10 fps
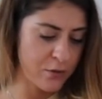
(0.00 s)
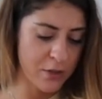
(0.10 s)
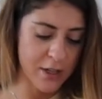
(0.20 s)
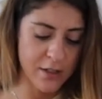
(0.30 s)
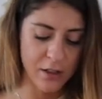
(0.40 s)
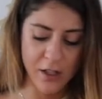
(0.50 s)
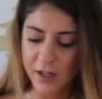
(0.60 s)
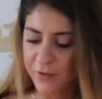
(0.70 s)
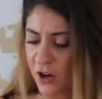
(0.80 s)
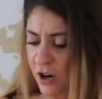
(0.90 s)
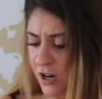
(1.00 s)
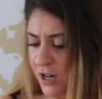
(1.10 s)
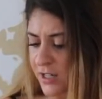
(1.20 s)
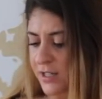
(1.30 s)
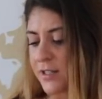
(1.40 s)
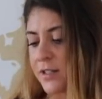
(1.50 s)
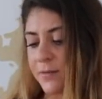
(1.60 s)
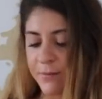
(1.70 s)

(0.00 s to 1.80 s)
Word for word: Ooh, that's a lot of cards.